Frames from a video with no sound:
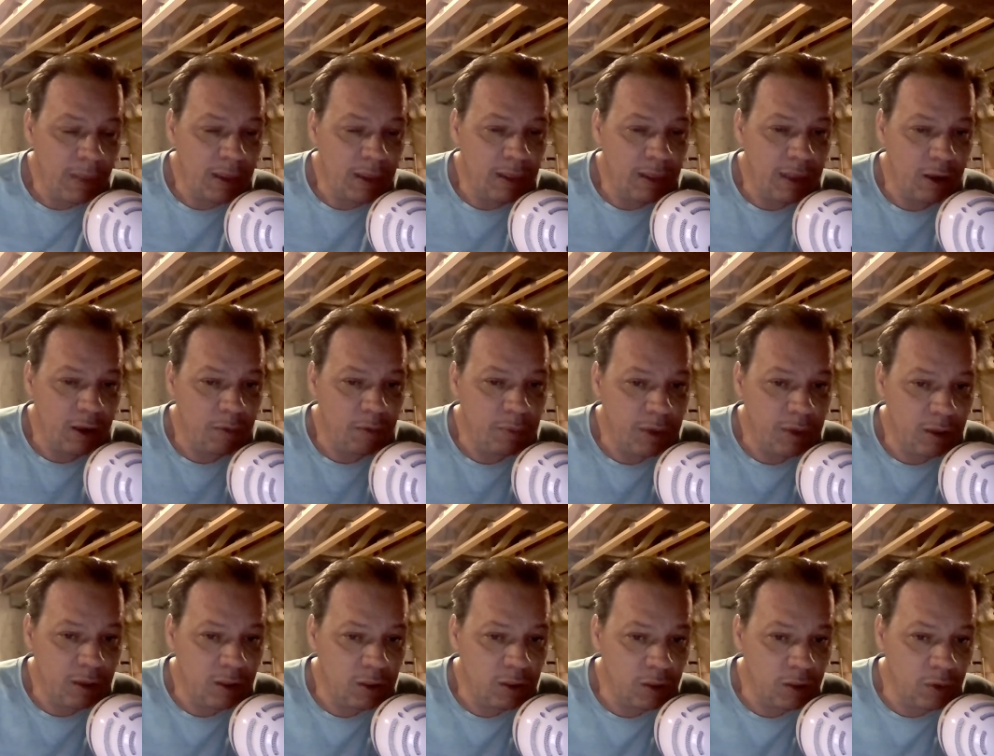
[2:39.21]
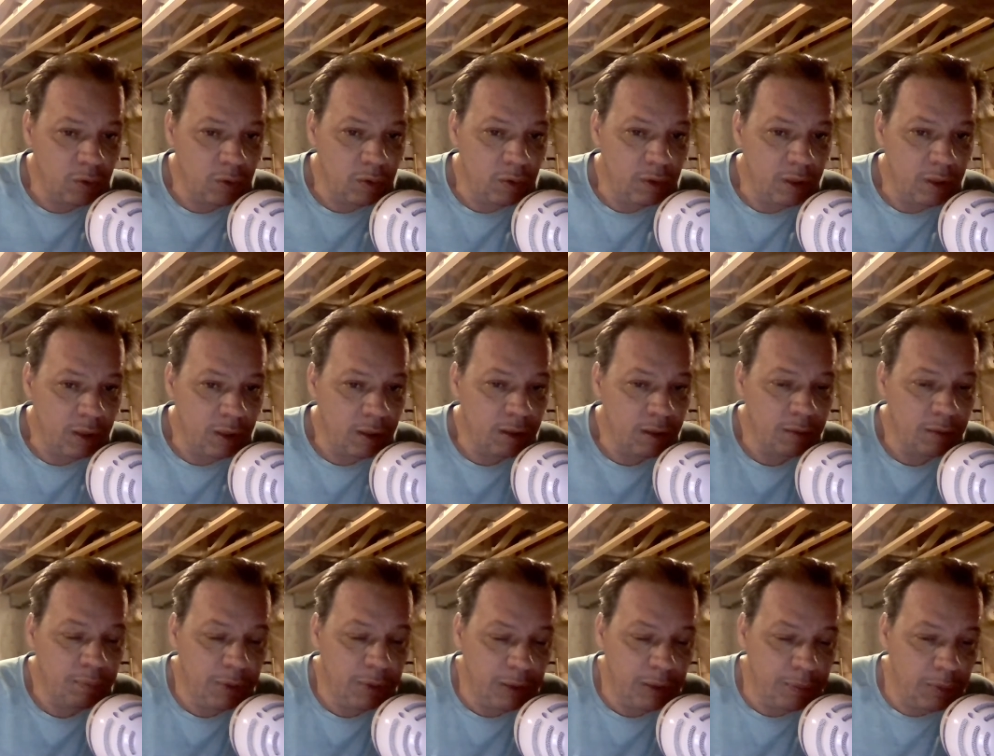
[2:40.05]
That would include uh,
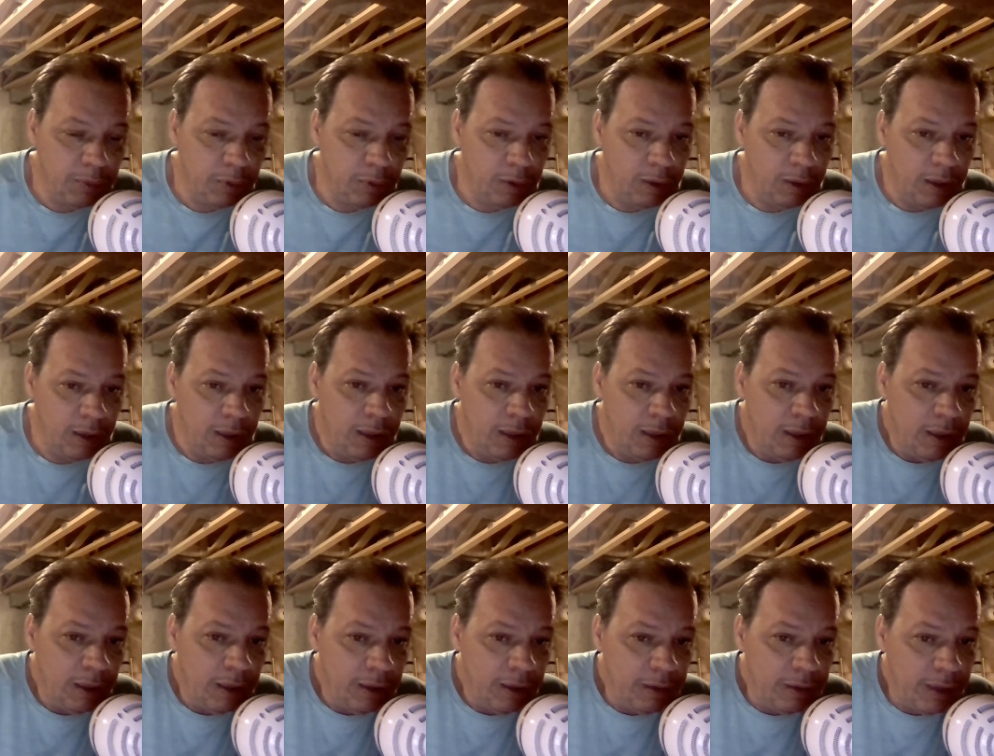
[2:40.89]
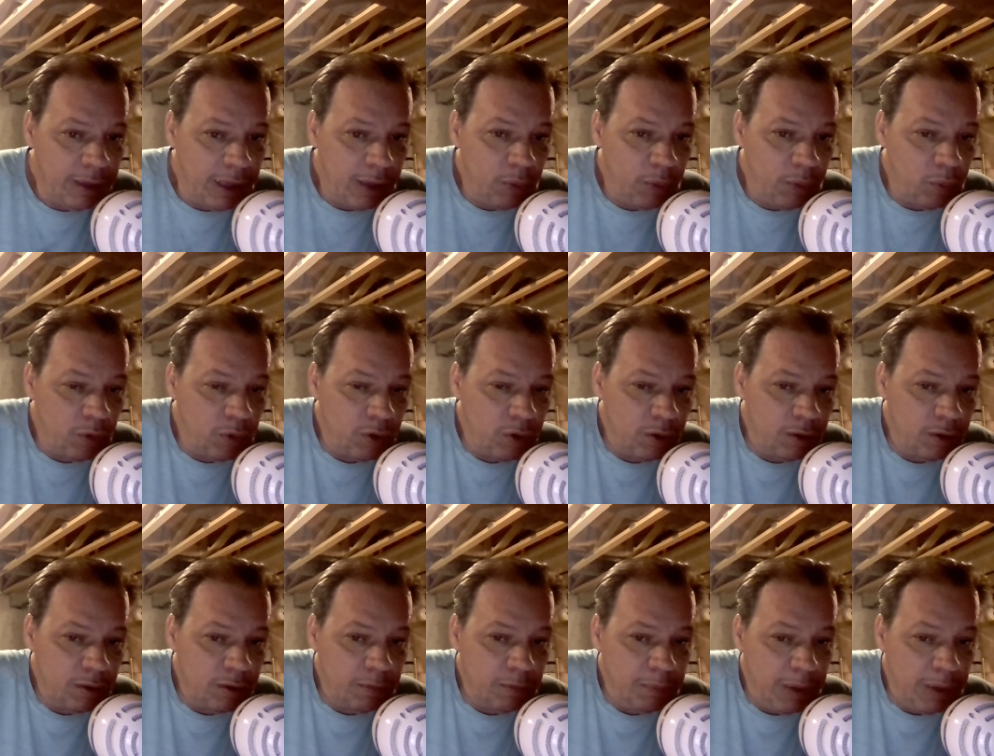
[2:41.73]
the people that were
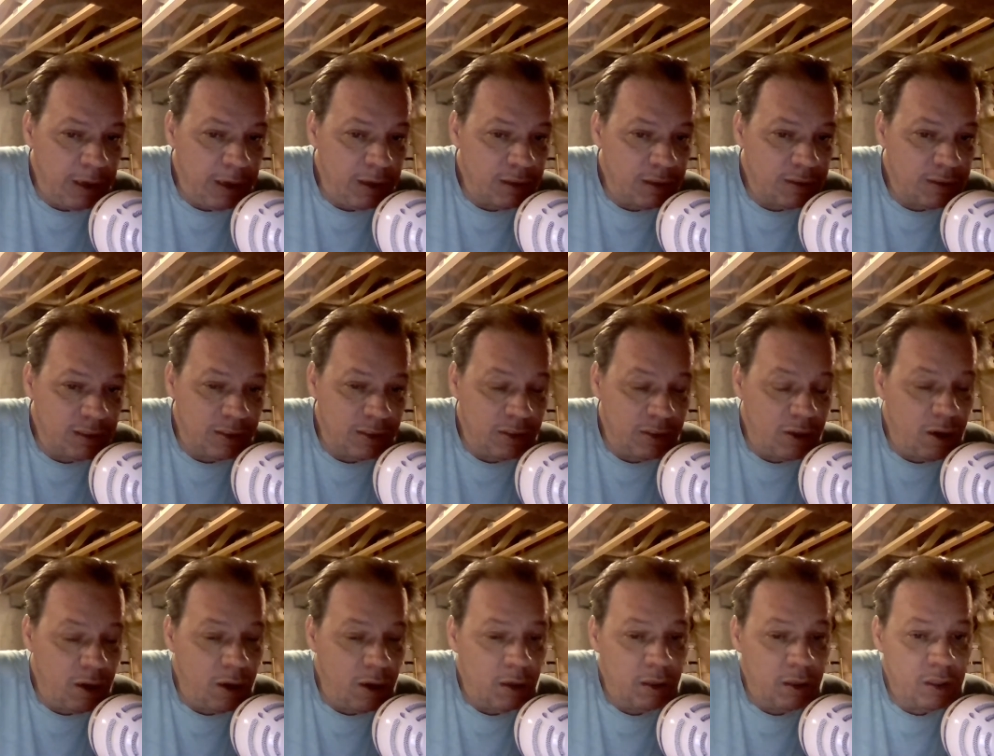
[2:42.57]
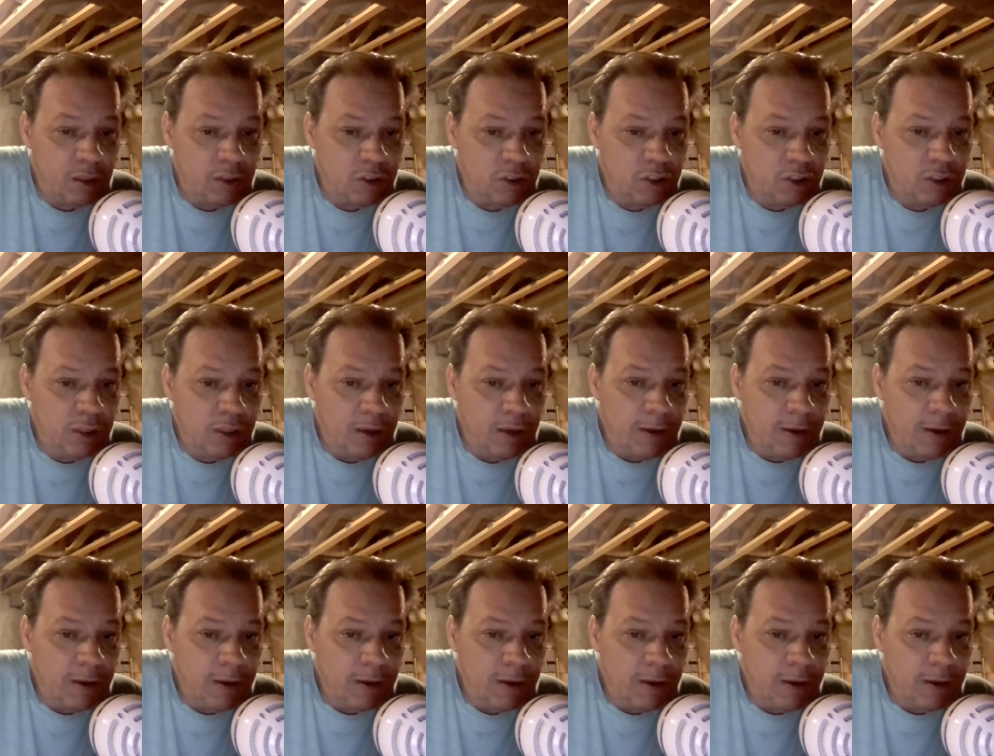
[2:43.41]
dependents in college.